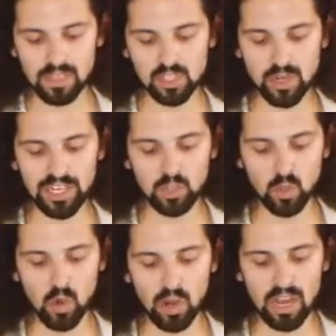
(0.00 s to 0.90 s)
So I need to
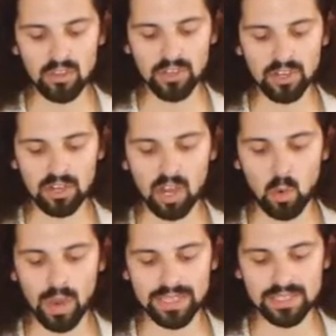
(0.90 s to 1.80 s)
go
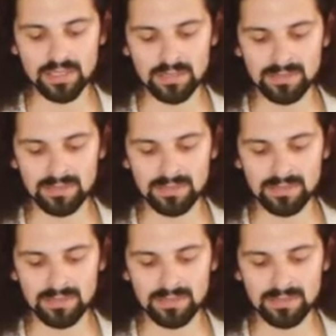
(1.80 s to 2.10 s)
counterclockwise.